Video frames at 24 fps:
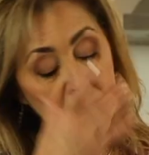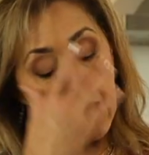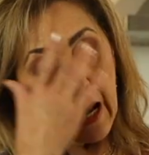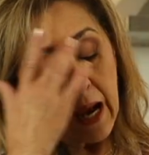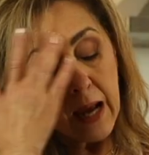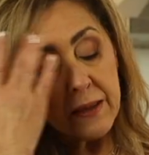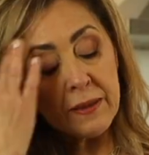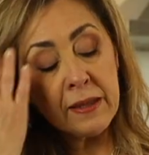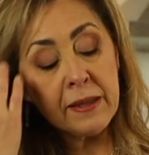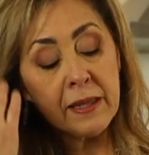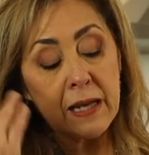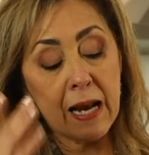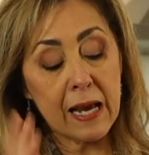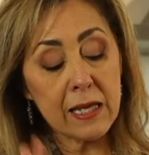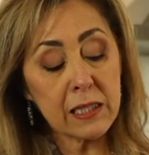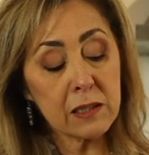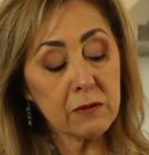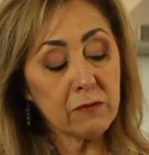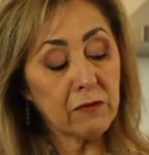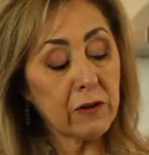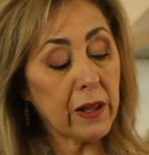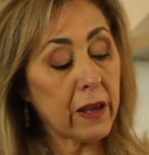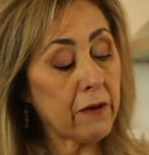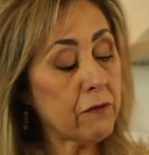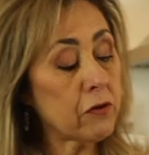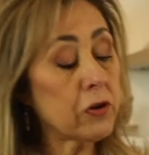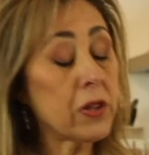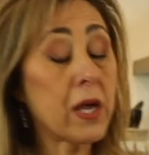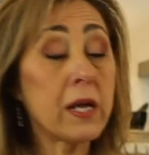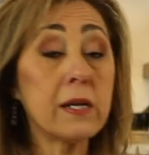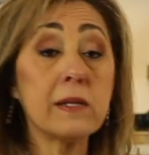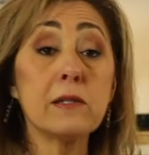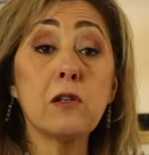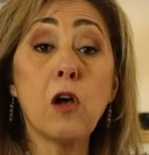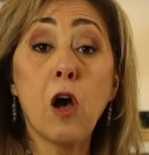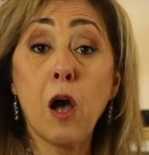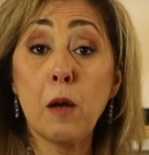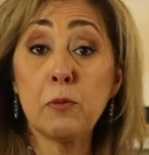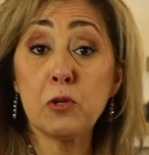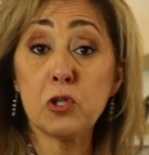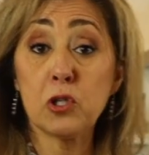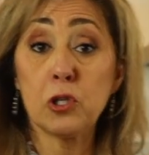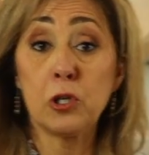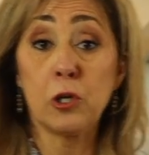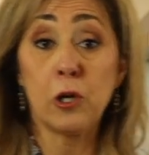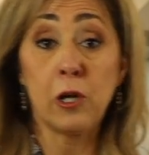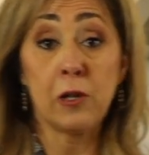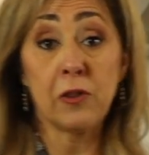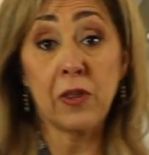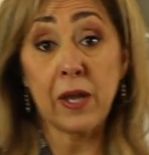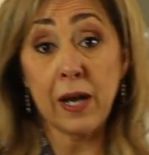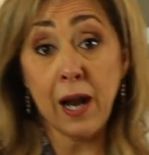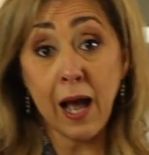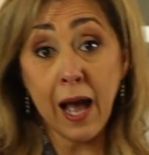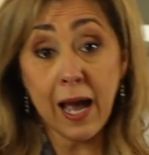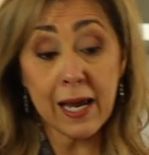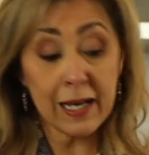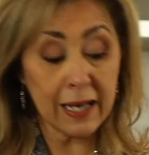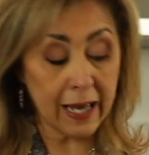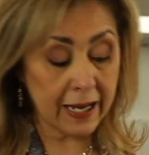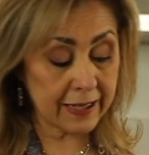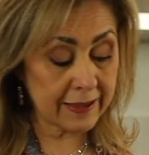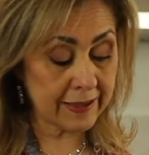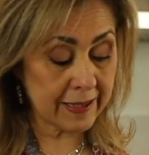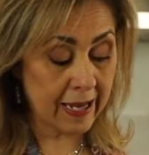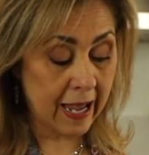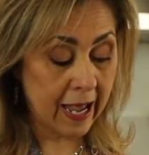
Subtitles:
And then the last flavor that is optional that I like to